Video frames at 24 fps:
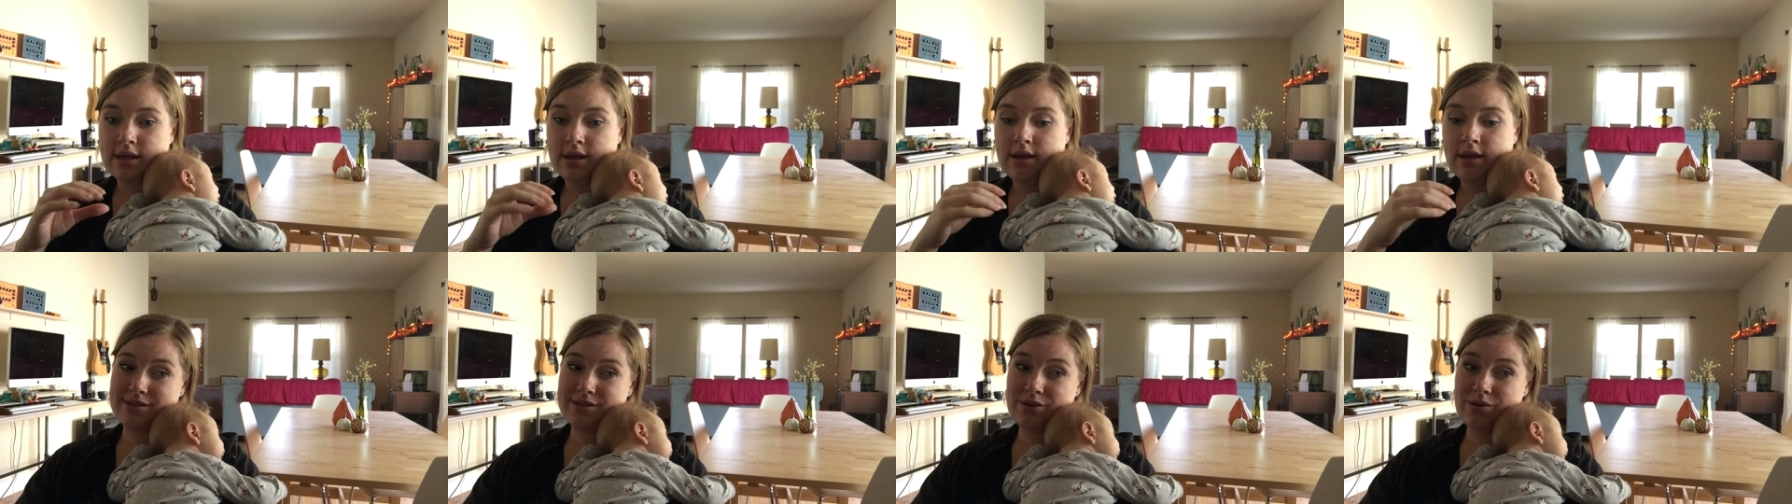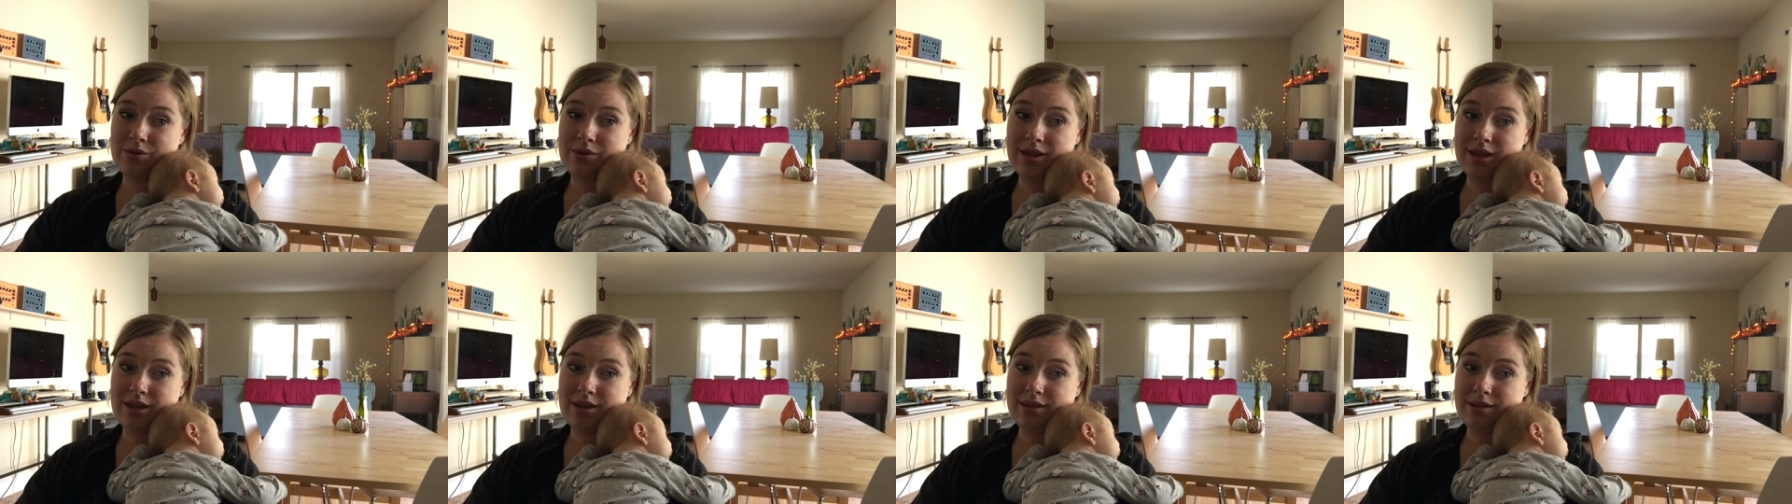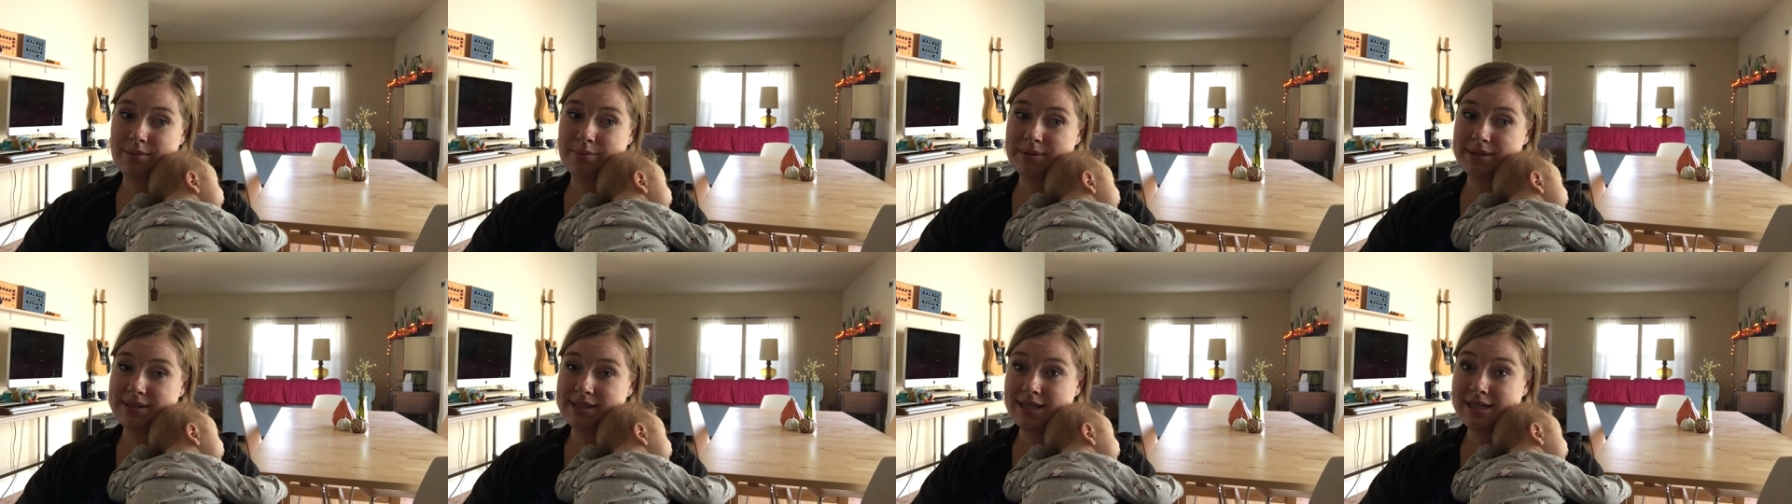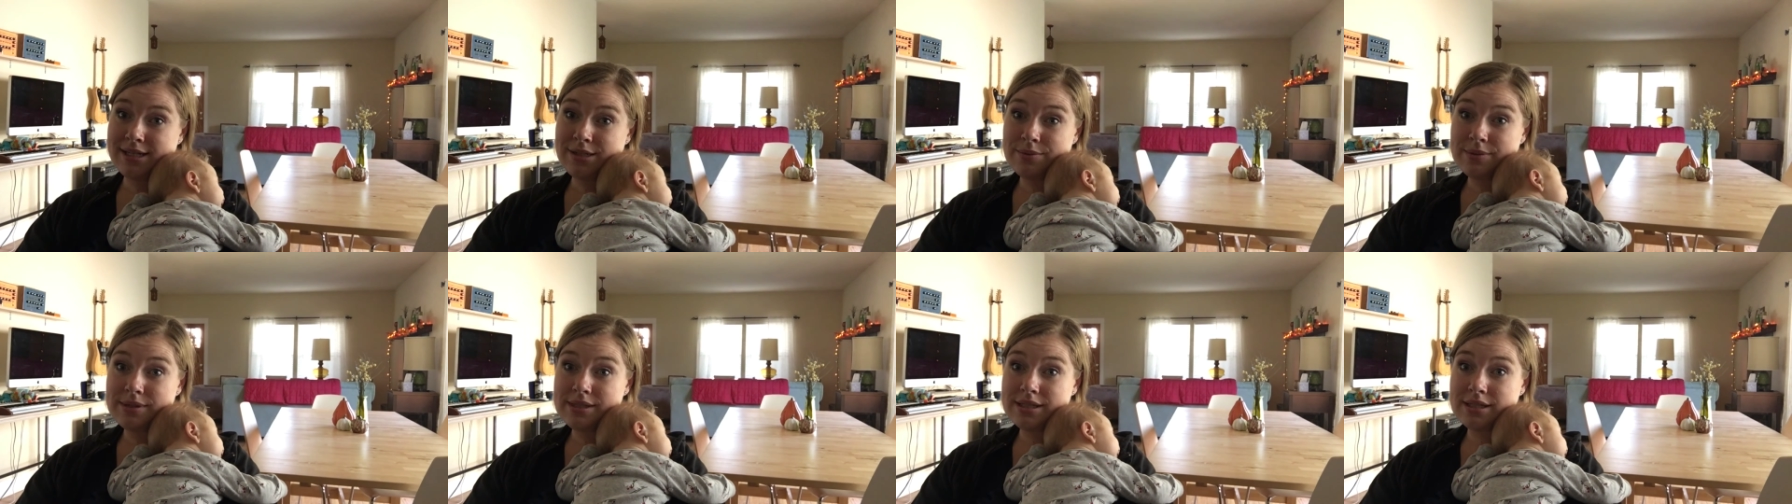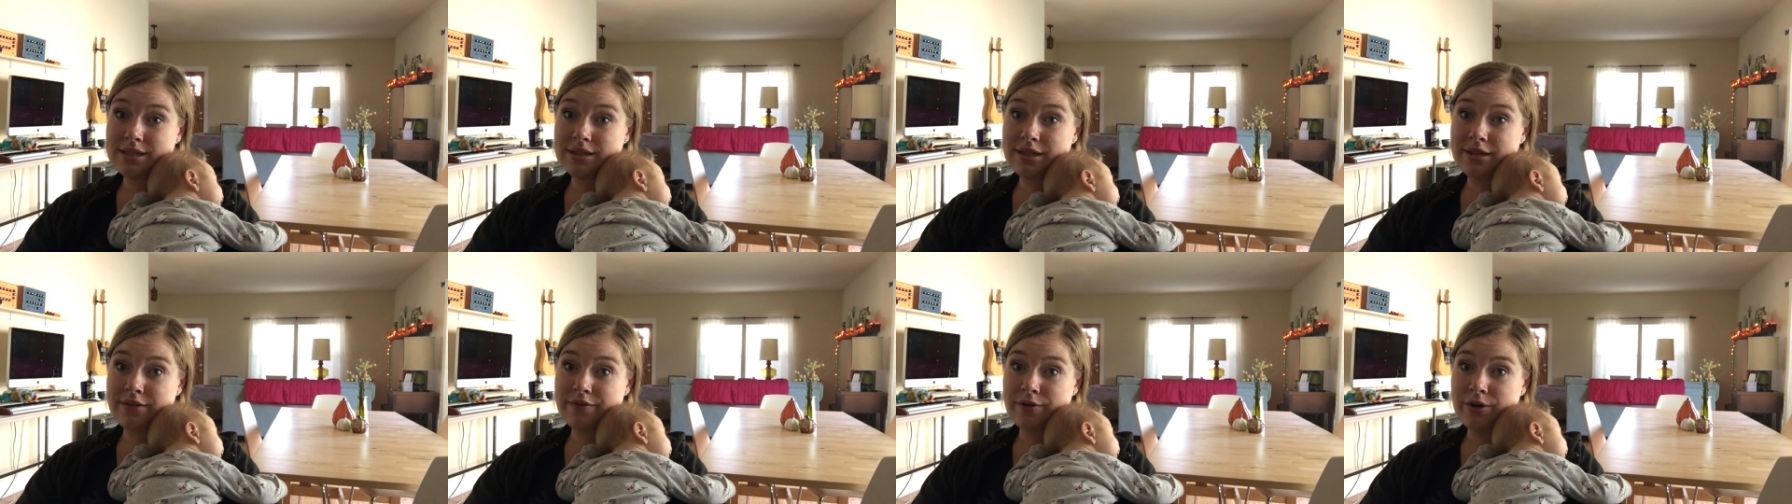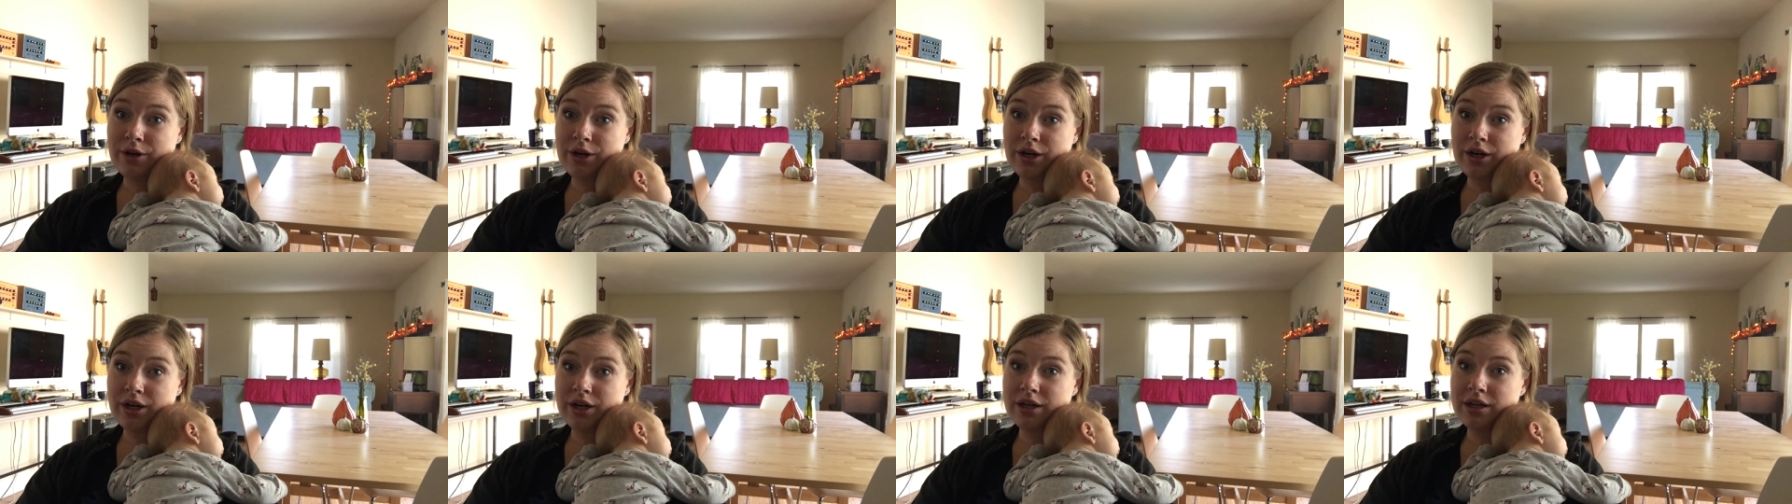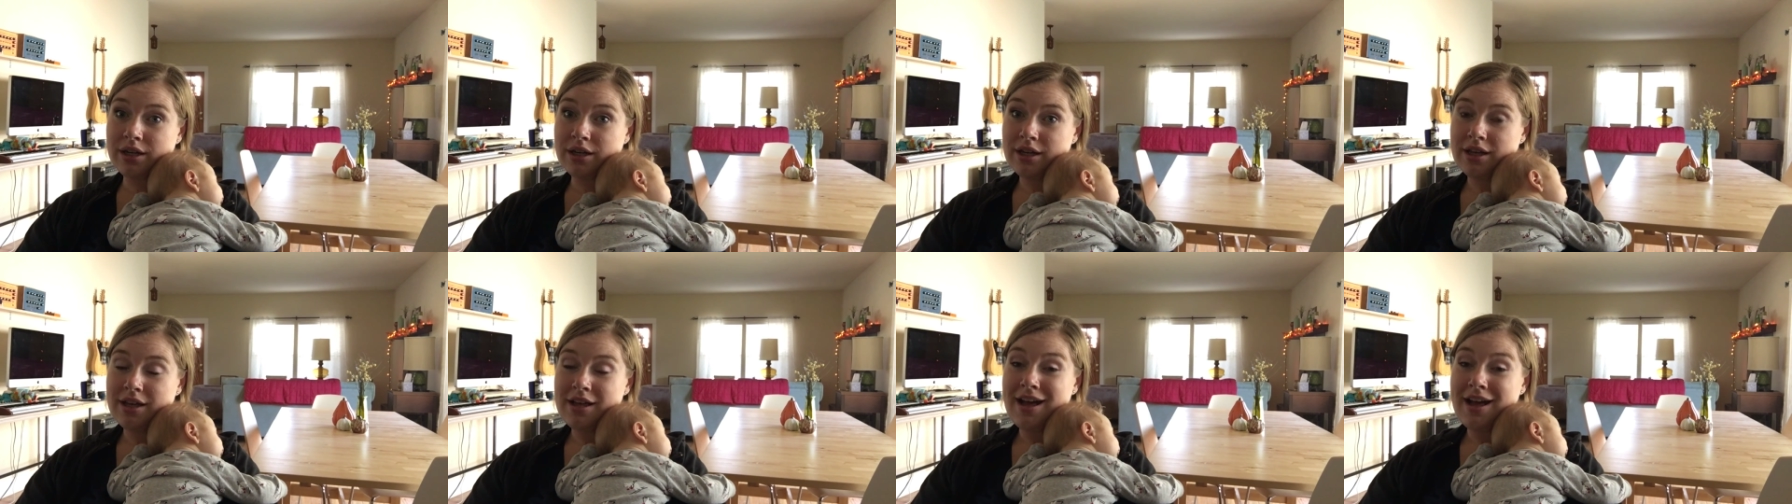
So then the placenta was delivered.